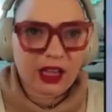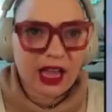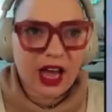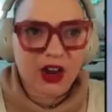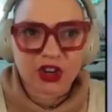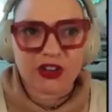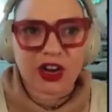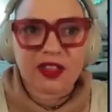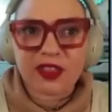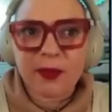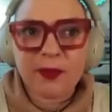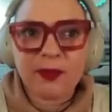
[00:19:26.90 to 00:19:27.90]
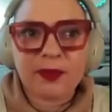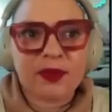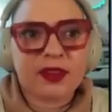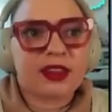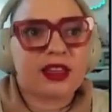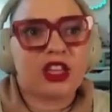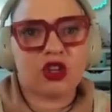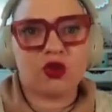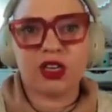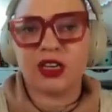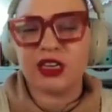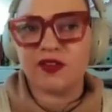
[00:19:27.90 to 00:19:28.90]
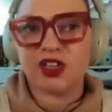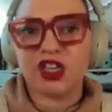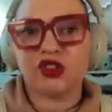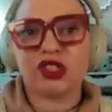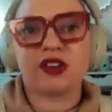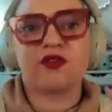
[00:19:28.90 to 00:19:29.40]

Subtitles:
how to create them. You can even use it